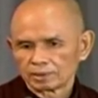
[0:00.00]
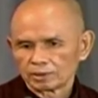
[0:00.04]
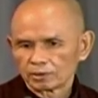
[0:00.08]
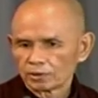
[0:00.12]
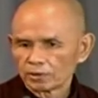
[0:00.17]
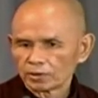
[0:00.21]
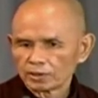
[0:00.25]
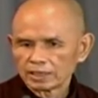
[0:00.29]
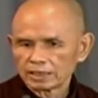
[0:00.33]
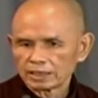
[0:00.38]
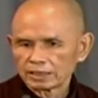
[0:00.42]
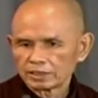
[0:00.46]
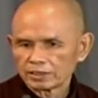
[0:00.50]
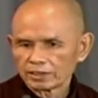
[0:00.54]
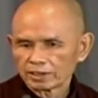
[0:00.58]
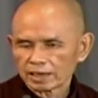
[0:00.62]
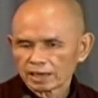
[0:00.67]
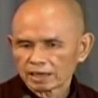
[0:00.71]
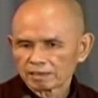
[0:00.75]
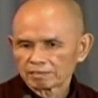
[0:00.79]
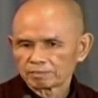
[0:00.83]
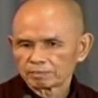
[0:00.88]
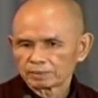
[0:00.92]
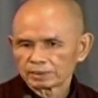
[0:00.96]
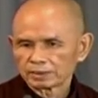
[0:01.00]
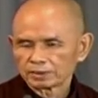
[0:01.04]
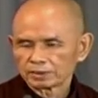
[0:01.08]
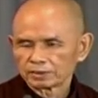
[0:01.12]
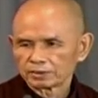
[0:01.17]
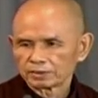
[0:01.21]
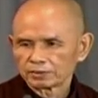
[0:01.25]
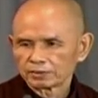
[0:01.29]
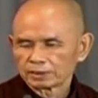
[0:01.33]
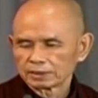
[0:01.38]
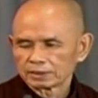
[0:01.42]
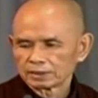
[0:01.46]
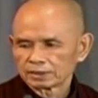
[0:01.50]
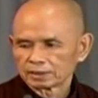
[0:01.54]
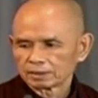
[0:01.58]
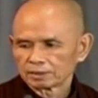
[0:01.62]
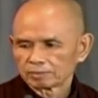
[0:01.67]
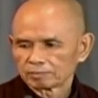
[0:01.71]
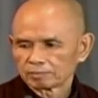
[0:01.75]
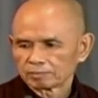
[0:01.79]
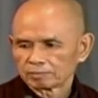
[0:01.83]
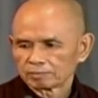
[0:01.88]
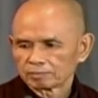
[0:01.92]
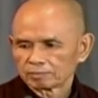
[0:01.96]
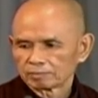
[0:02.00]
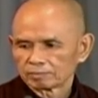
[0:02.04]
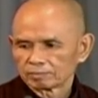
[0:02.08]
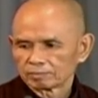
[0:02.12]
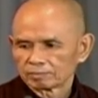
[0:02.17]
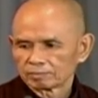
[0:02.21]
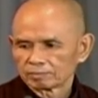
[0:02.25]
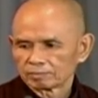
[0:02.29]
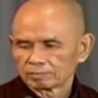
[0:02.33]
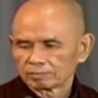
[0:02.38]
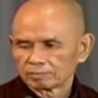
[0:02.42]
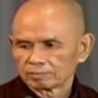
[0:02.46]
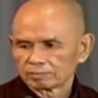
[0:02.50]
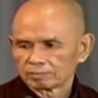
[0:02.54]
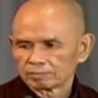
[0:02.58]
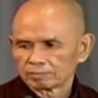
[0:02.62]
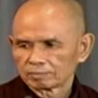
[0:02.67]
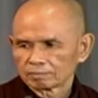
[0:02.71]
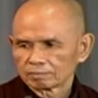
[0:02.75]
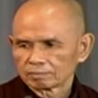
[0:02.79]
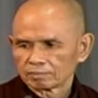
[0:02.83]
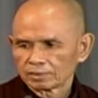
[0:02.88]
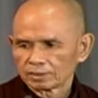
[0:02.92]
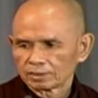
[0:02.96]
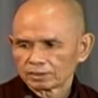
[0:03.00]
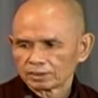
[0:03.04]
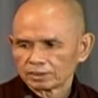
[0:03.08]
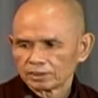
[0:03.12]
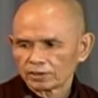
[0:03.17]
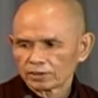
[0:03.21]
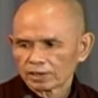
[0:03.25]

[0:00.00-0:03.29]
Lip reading: You don't need your government to do it, because